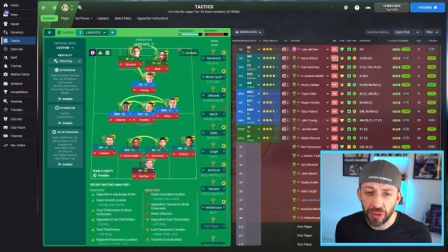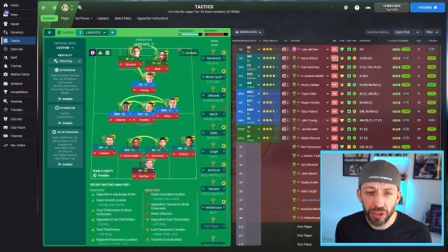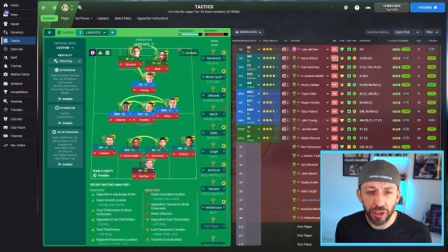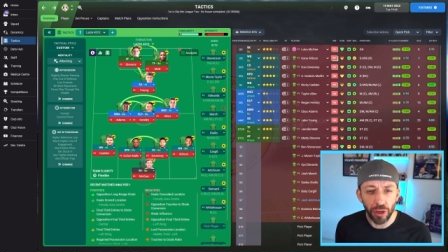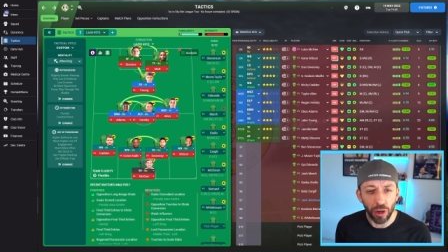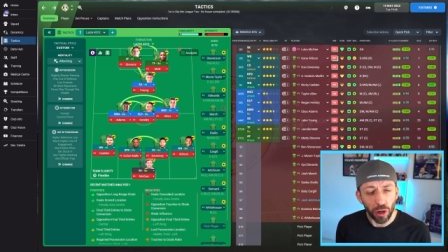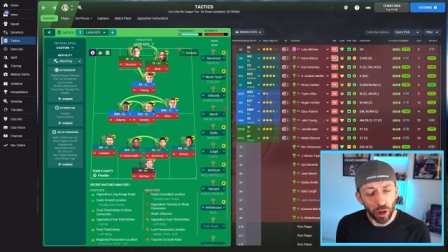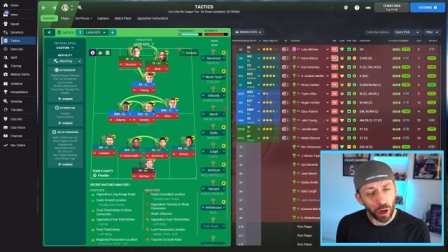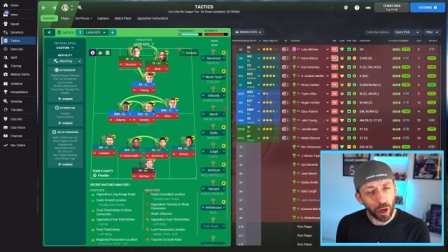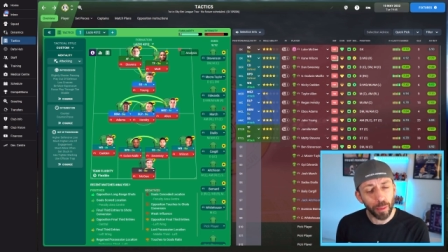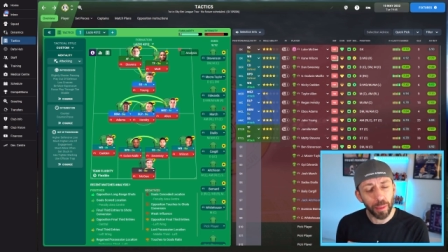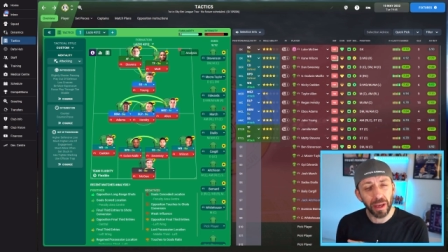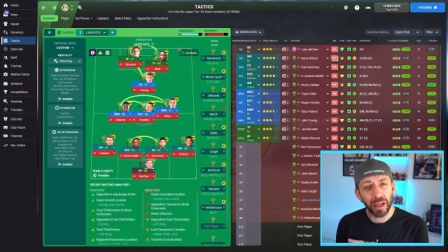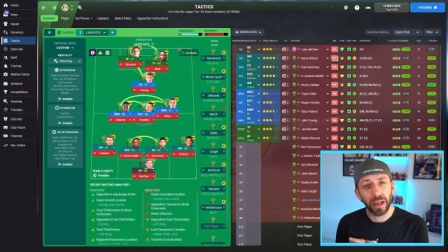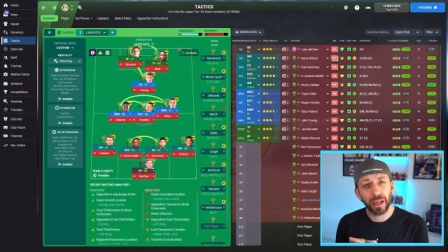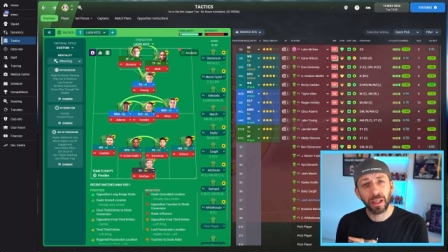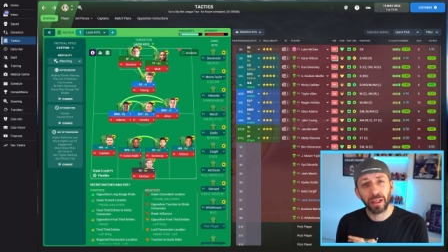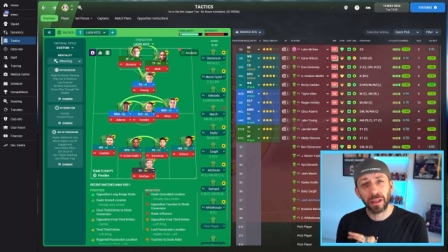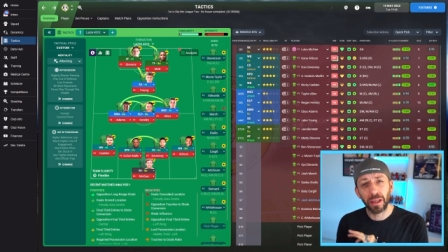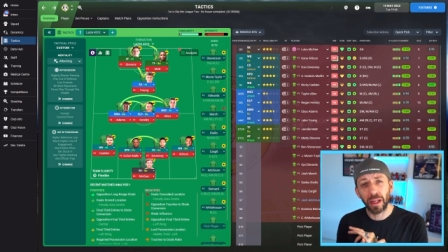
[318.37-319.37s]
They're not going to be
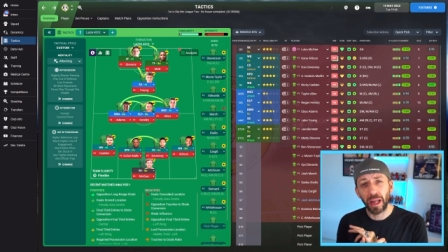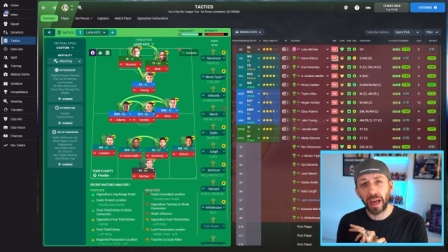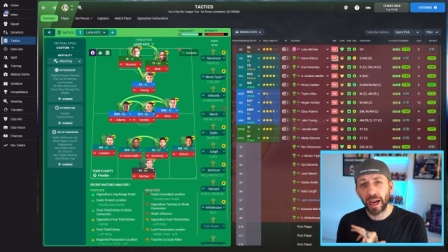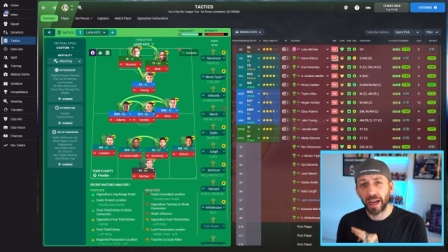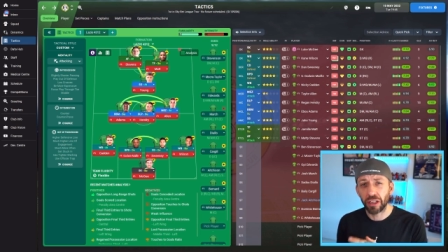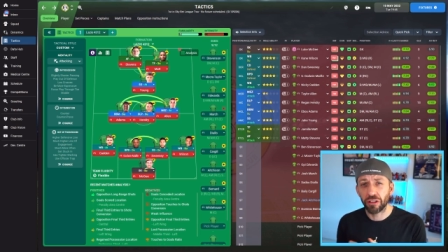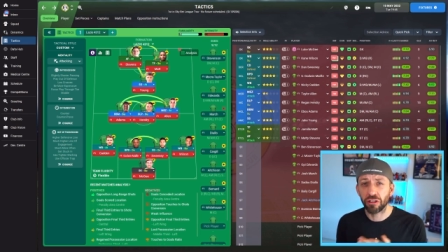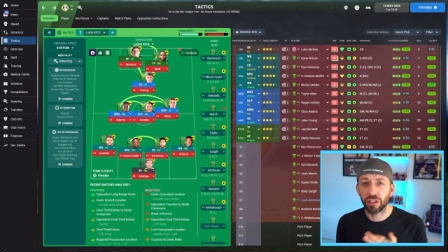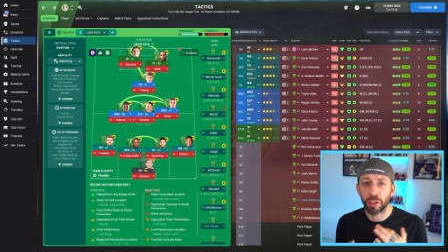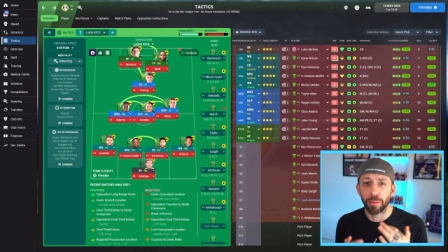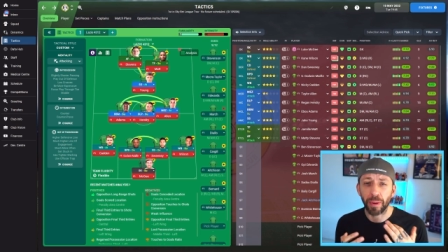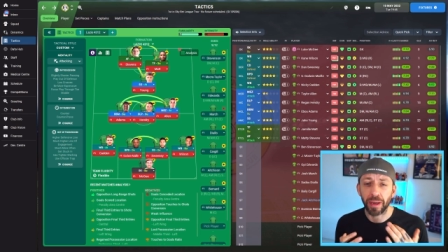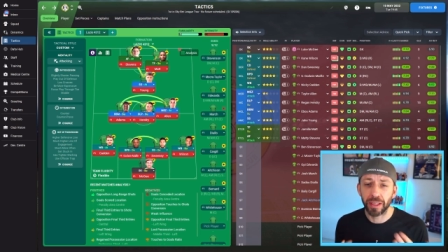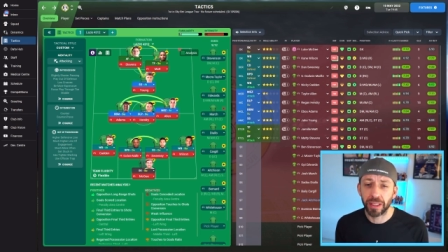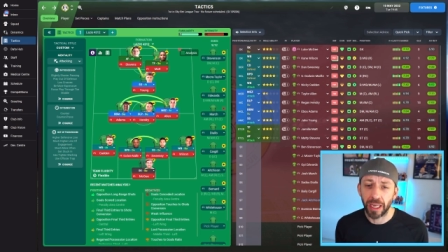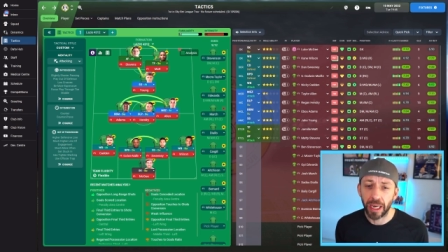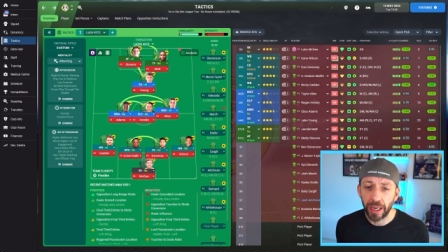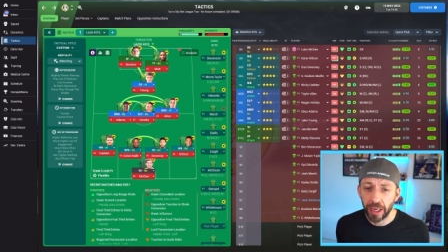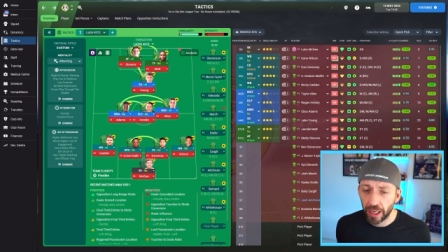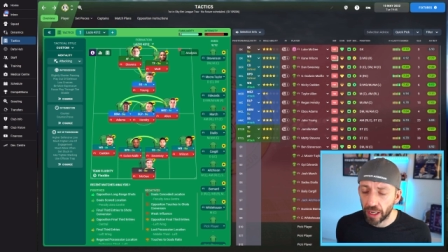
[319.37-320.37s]
extra
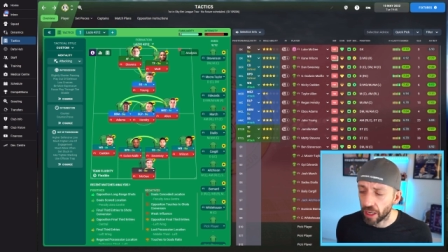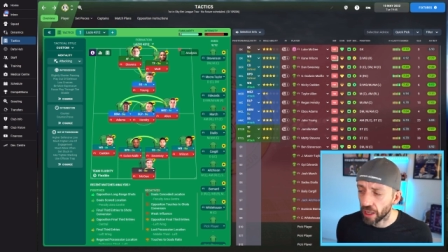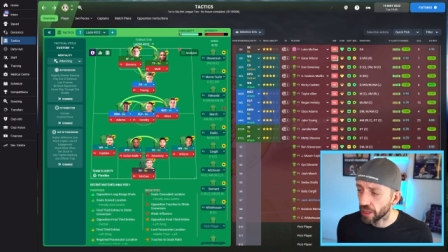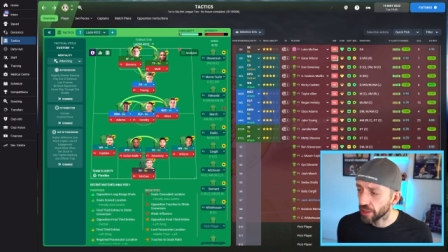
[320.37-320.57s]
spectacular.